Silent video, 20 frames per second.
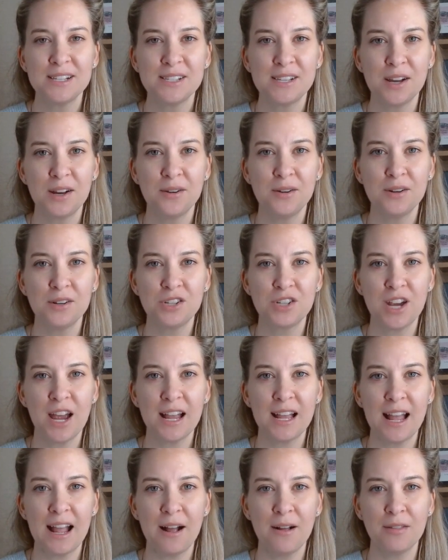So
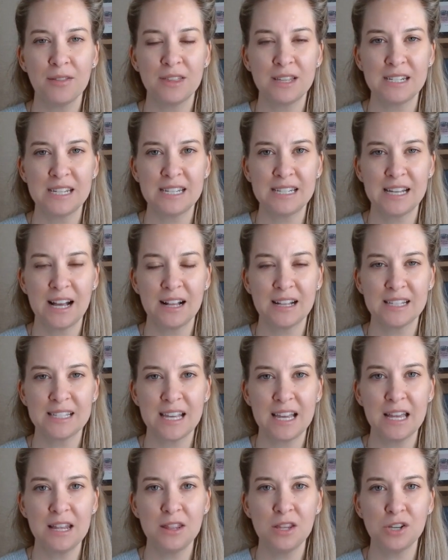check out the details
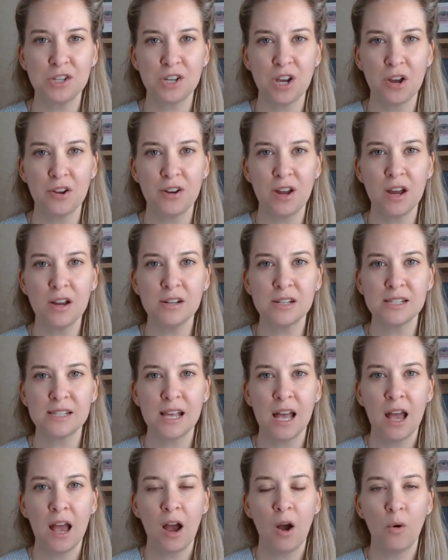in the show notes.
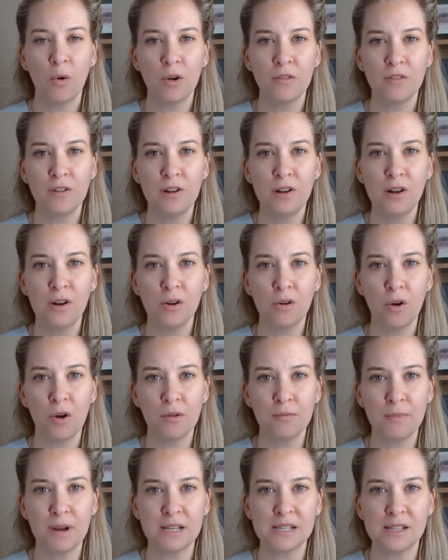Or if you look
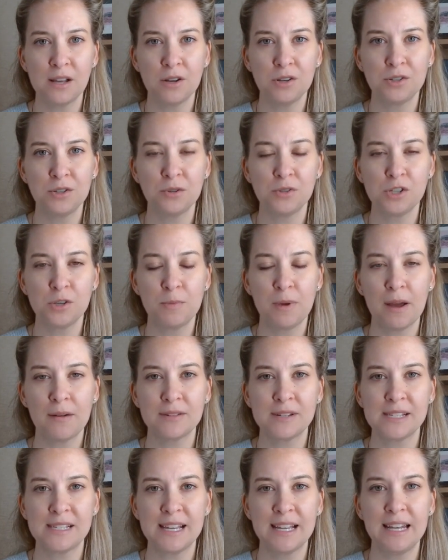on my socials, you'll be
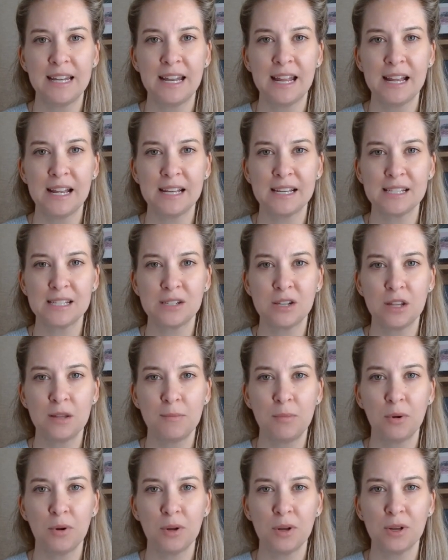able to see links to the
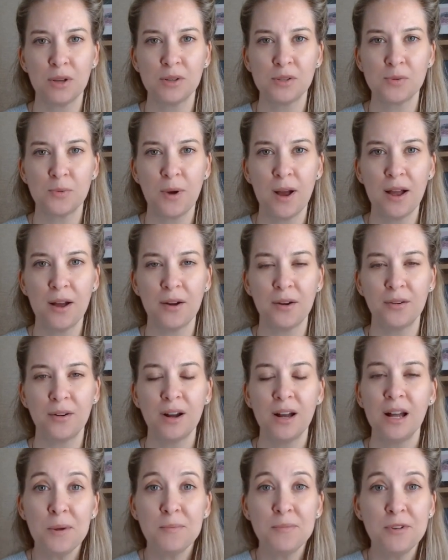book as well.
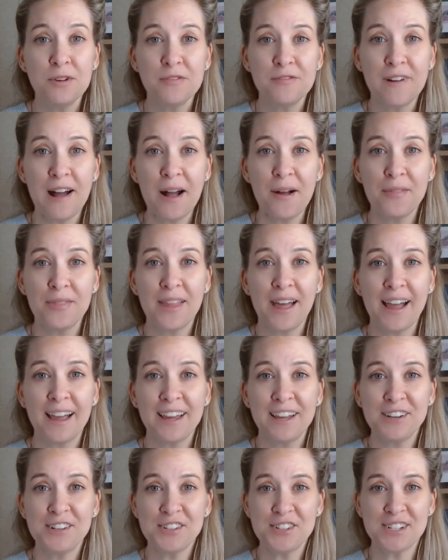Hope you found that
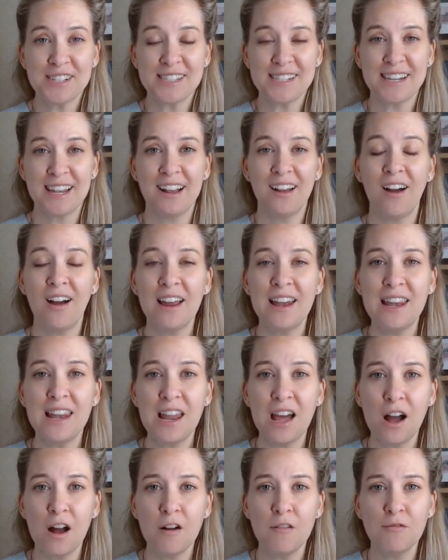interesting. I
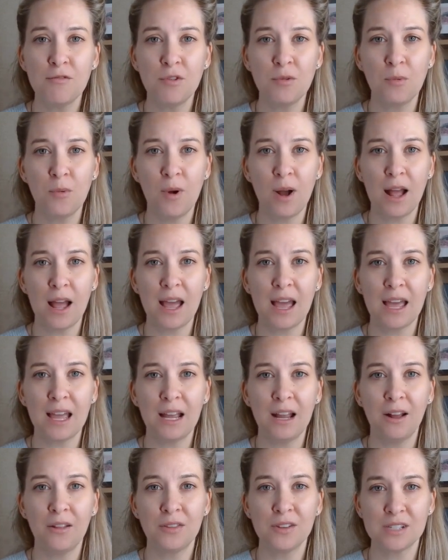love the
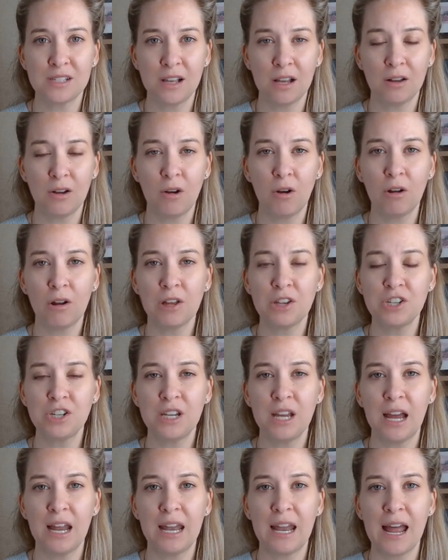way that
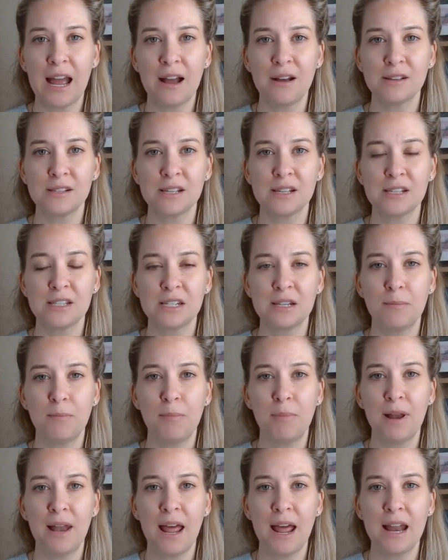psychology allows us to
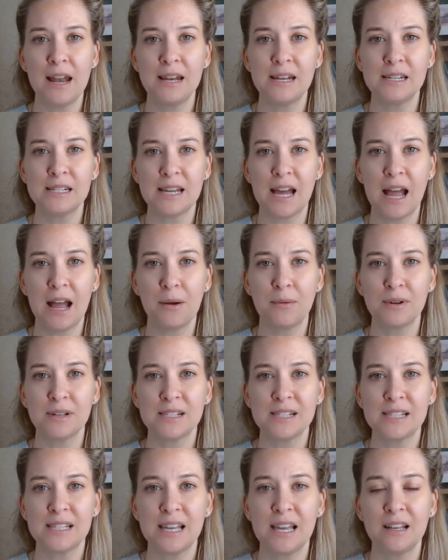blend our
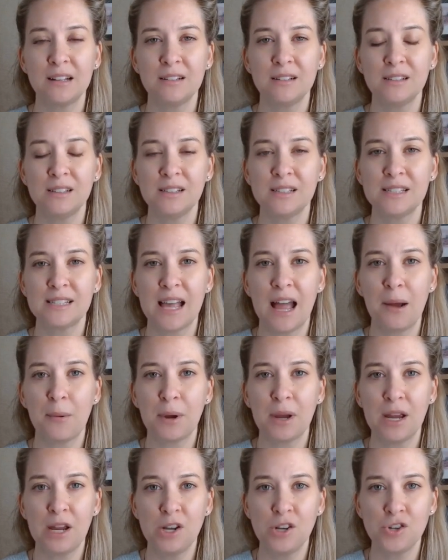skills,
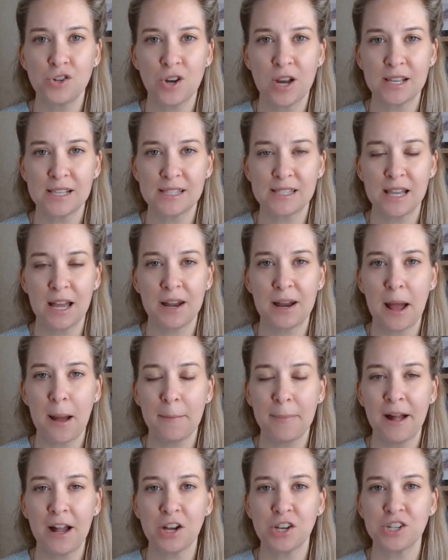our interests, and our
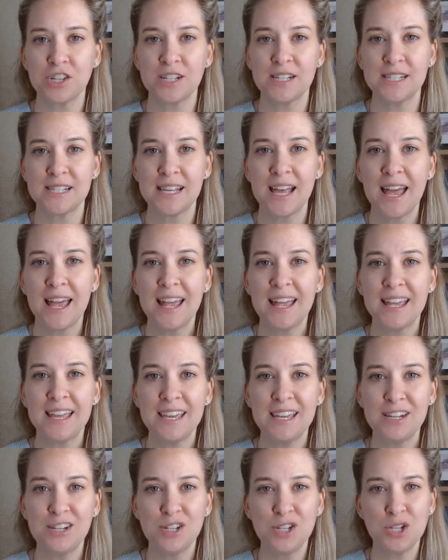passions
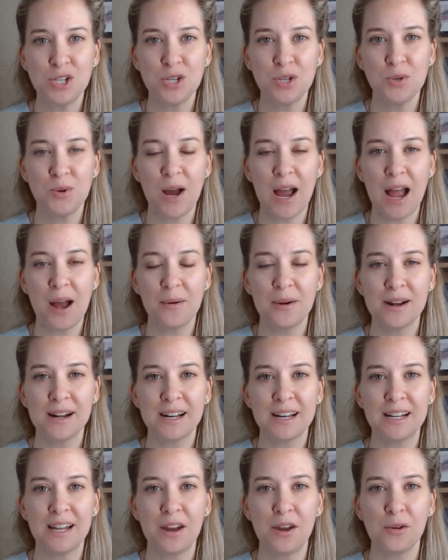into our
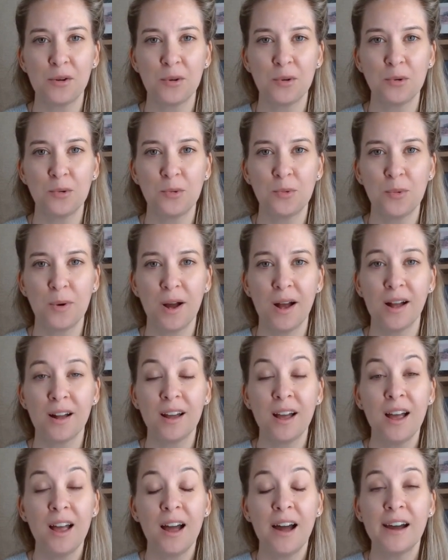clinical work.
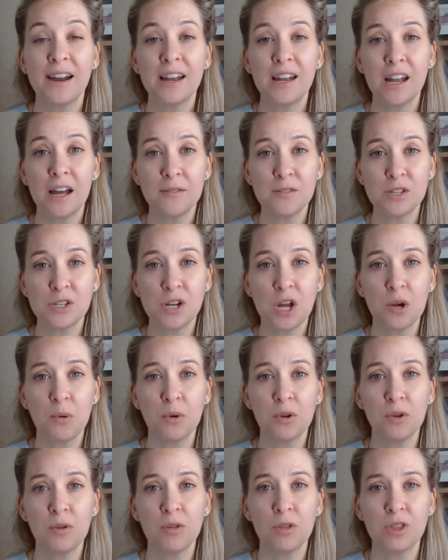I'd love to know
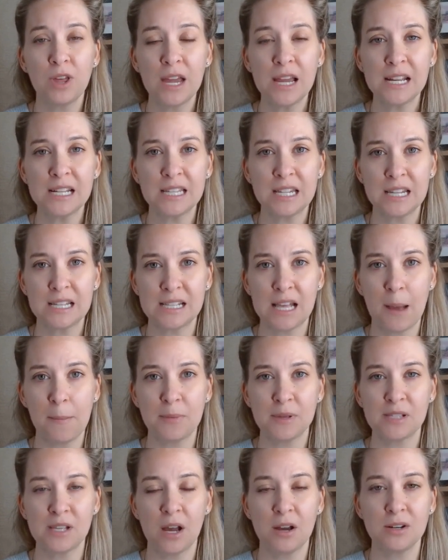what you think to this
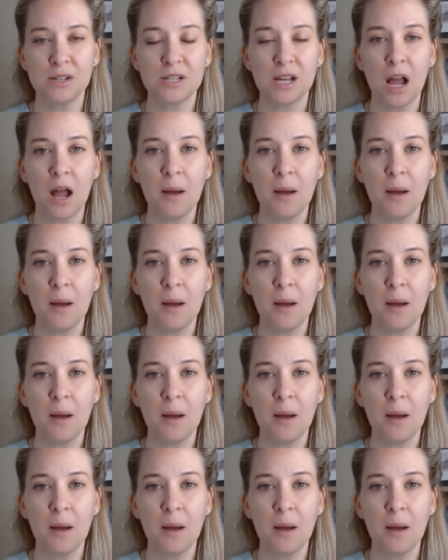episode.